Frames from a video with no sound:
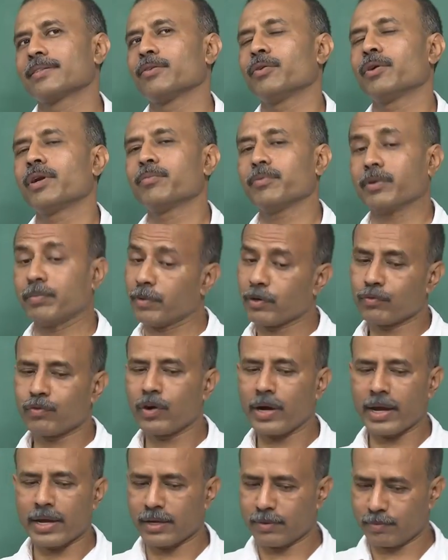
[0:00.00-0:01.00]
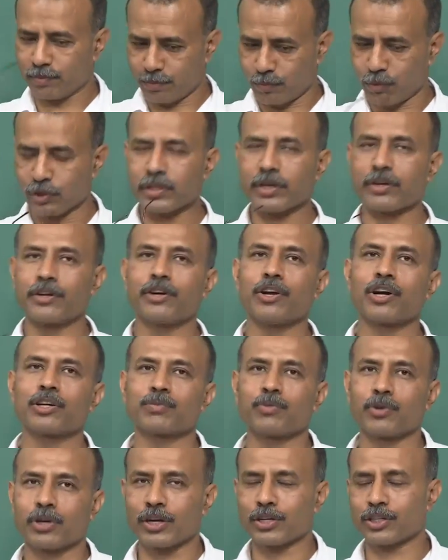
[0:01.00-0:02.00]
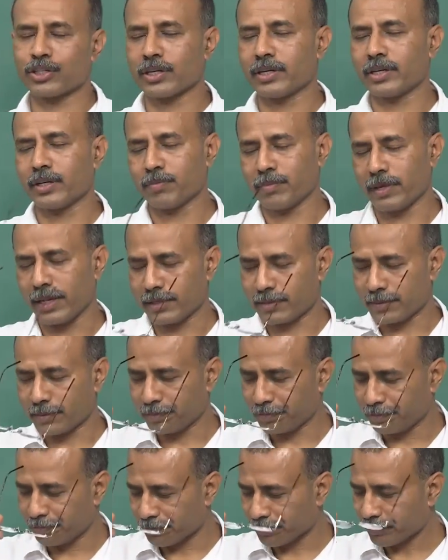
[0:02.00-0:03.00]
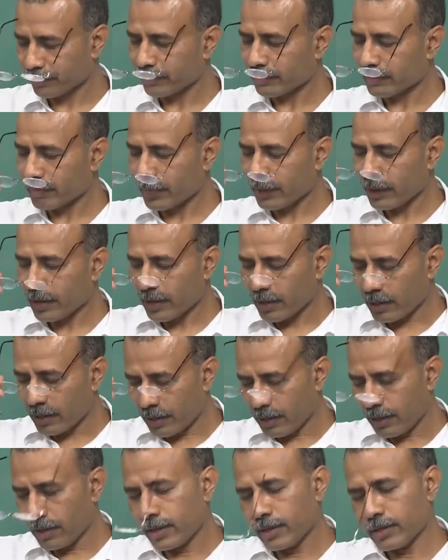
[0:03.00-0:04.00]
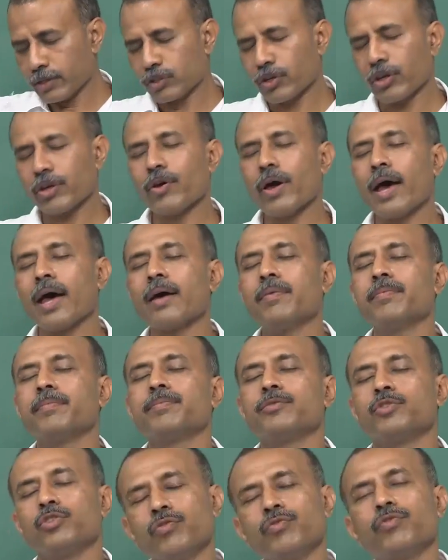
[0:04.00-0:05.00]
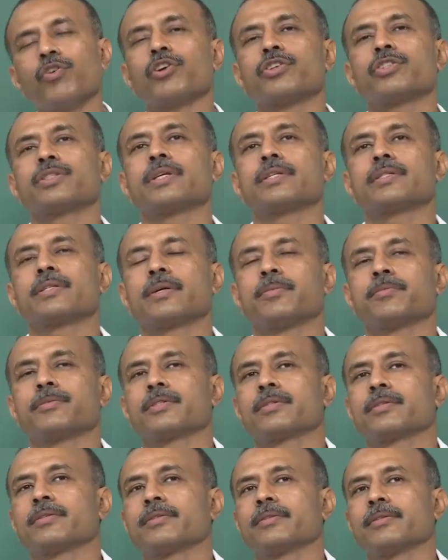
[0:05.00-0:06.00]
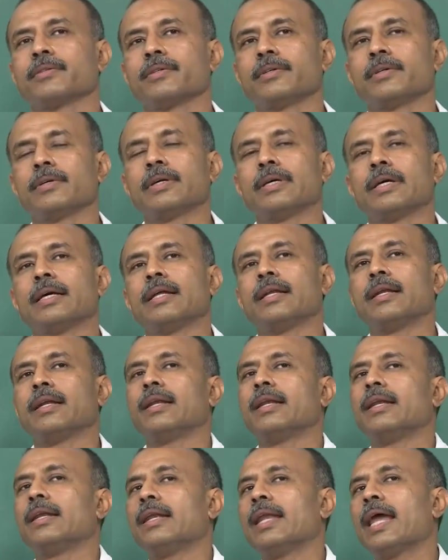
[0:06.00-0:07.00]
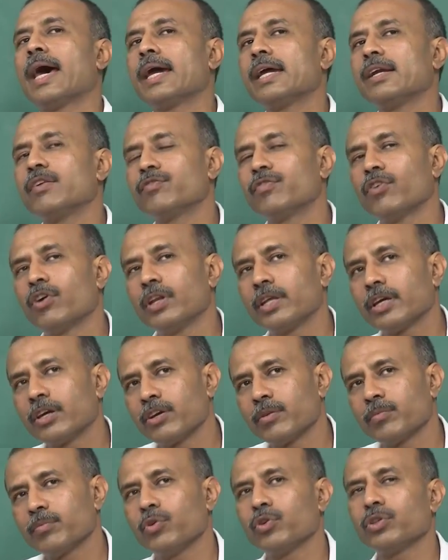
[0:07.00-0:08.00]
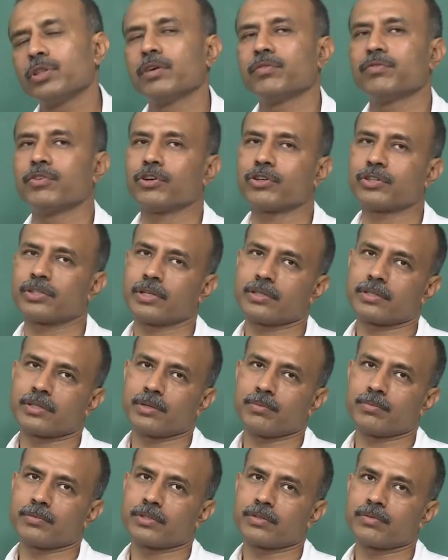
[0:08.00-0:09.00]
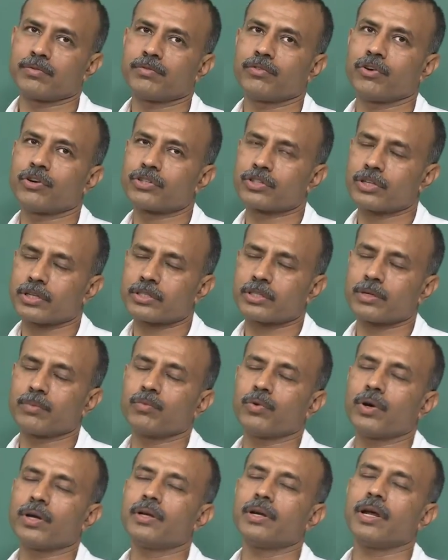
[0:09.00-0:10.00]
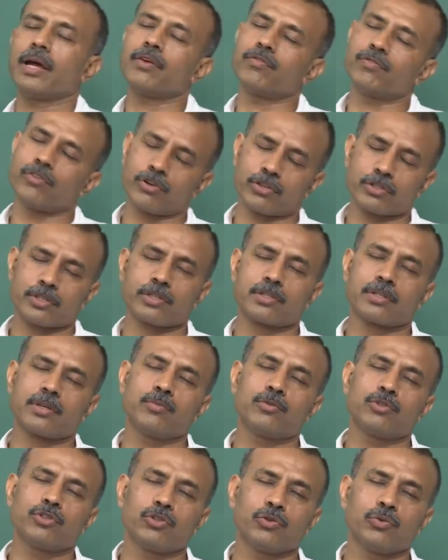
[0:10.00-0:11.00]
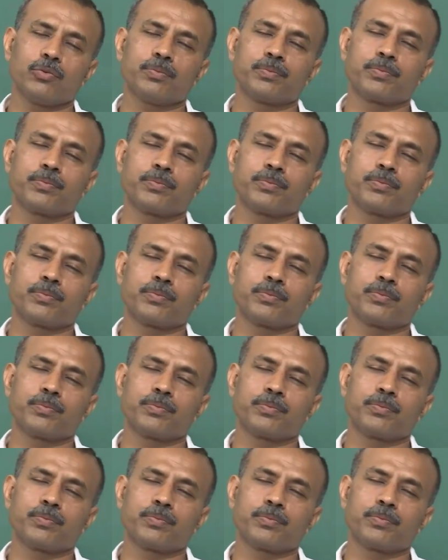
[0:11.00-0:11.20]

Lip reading: or before I put the redox potential in place. So, you have two photosystems, light falling on both the photosystems, photosystem 1 and photosystem 2.